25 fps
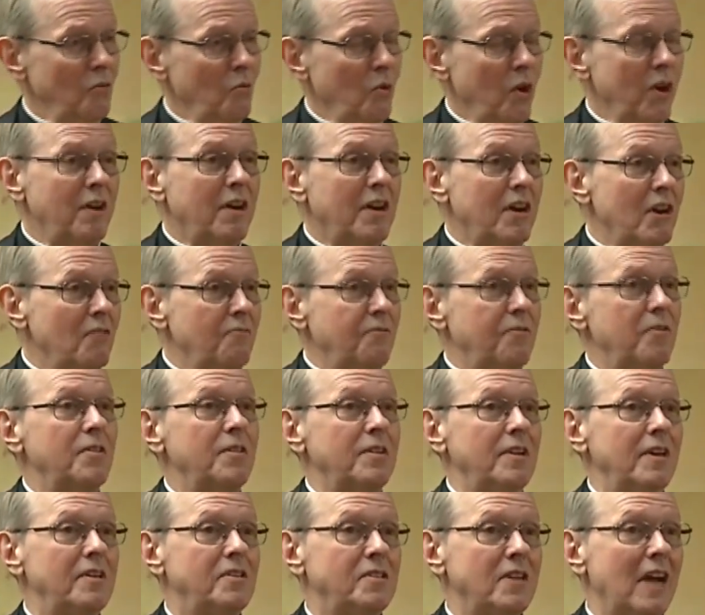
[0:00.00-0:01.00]
we're here for
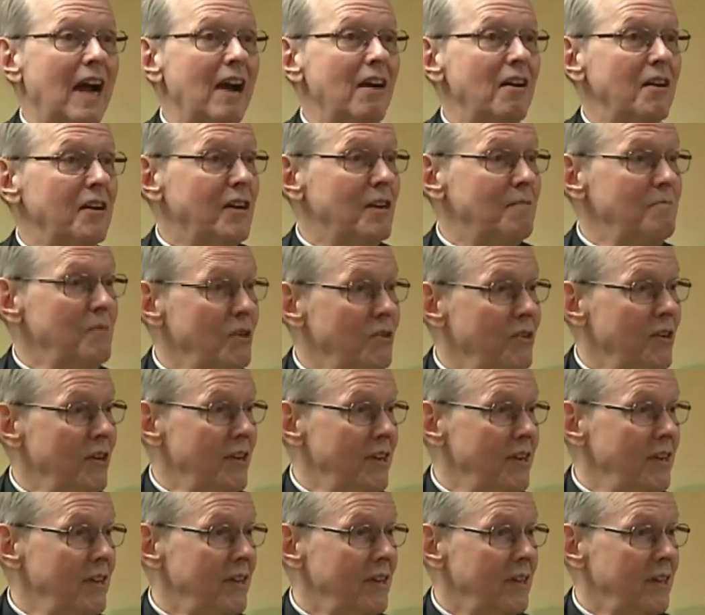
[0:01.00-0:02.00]
the entire
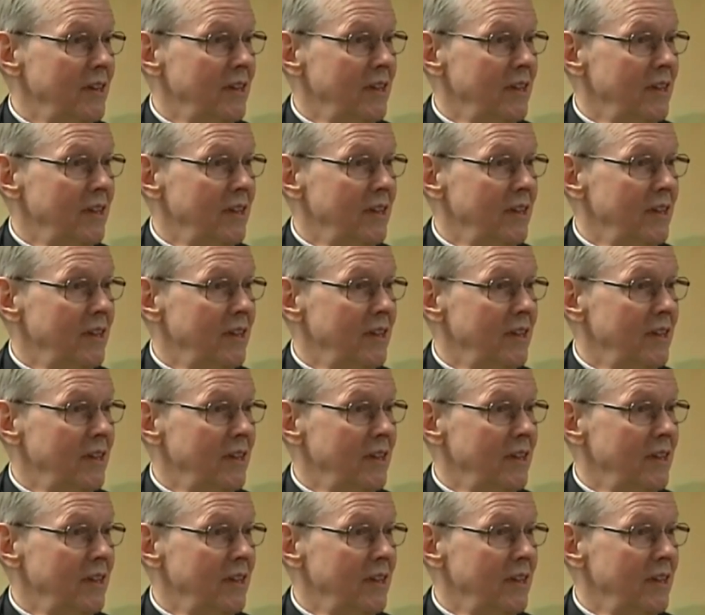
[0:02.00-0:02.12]
community.